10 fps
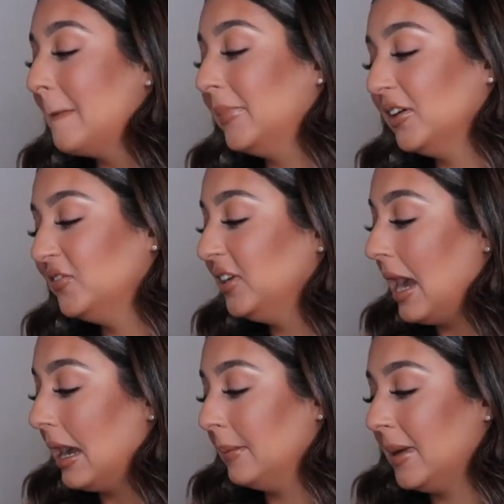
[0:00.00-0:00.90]
puffy
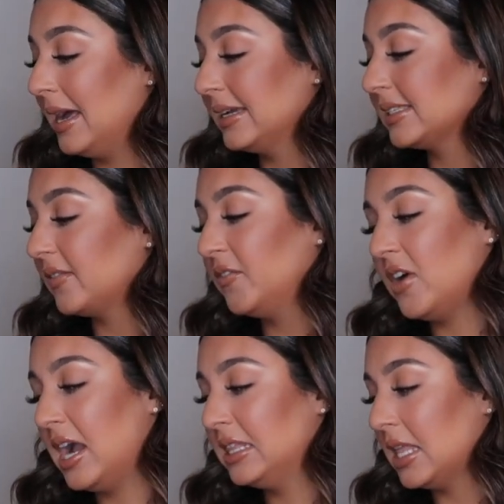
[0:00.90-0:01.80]
eye bags,
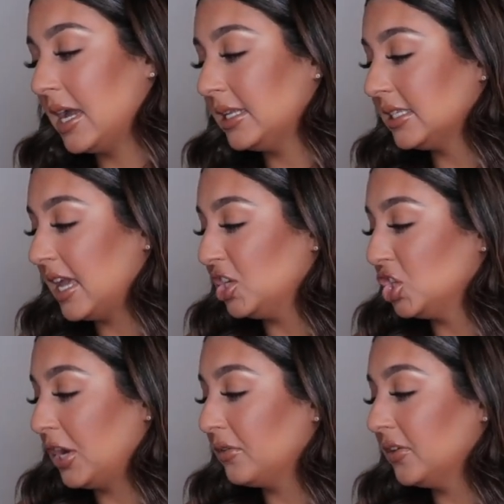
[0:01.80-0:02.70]
fine lines, and
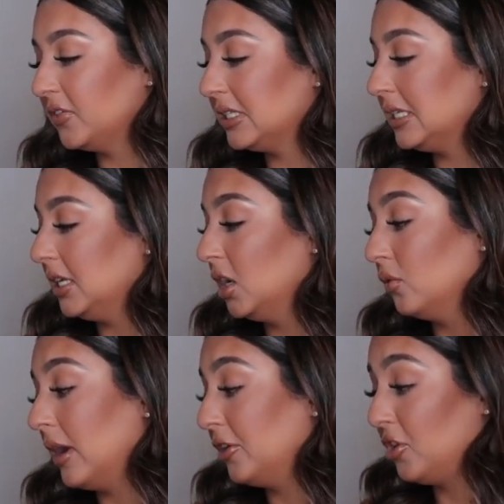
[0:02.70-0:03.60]
general fatigue
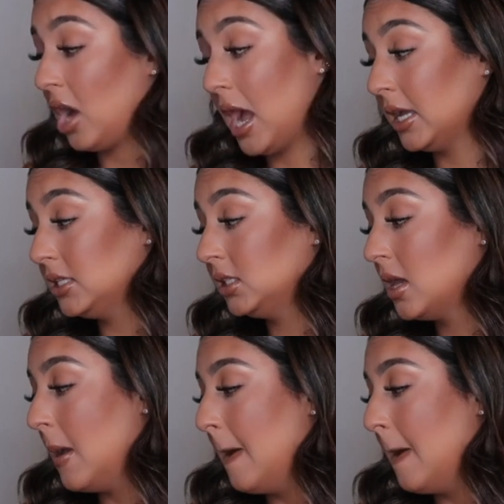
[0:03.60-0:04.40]
around your eyes.